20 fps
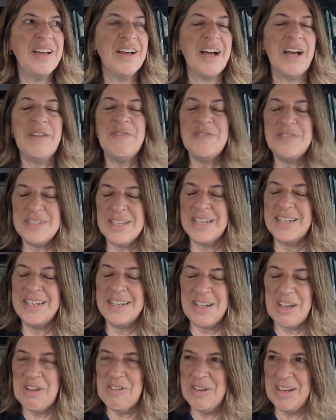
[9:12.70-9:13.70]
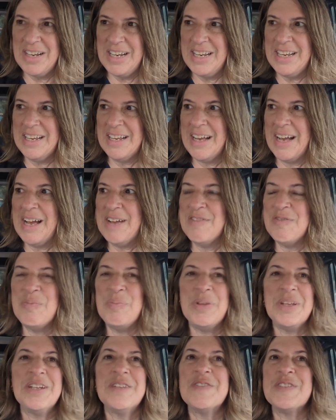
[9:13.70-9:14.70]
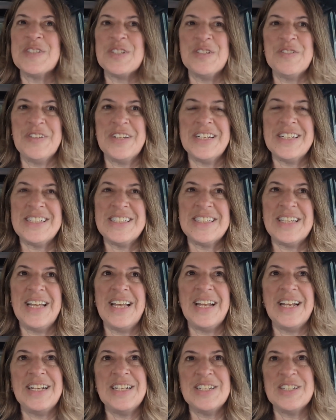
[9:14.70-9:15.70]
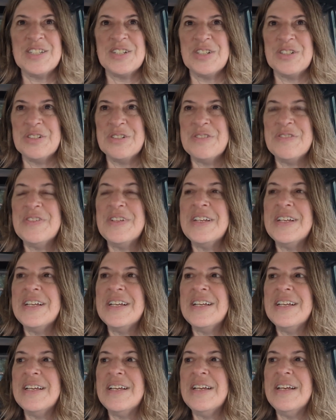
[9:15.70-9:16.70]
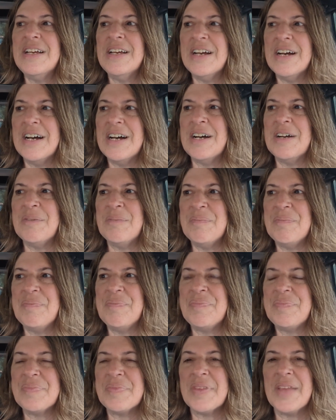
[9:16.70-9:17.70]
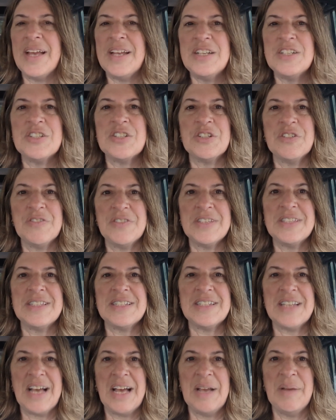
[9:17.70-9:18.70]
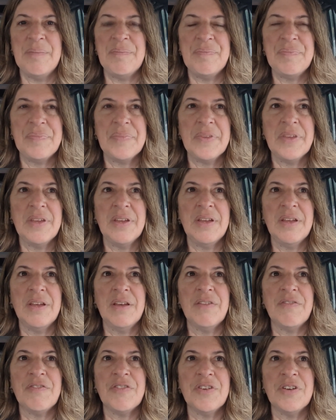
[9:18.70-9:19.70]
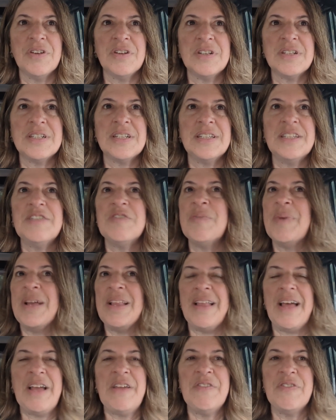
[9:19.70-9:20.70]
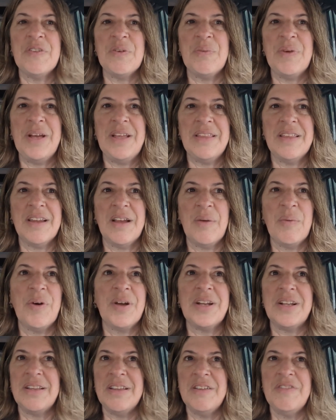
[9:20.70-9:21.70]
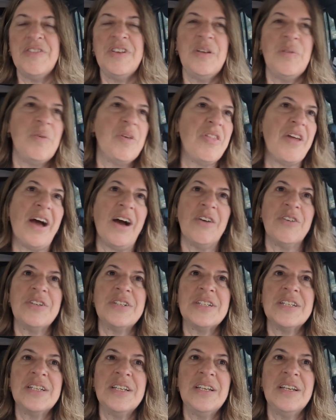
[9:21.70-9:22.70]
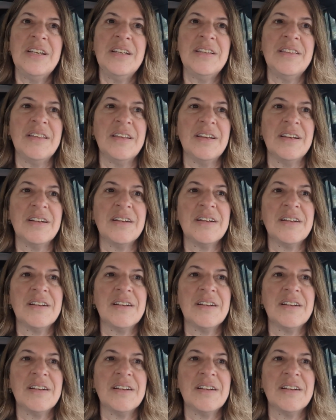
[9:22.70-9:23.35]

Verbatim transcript: I've done it already. I've been of service and I deserve, um, I deserve this time for to live my life the way that I want to live it without the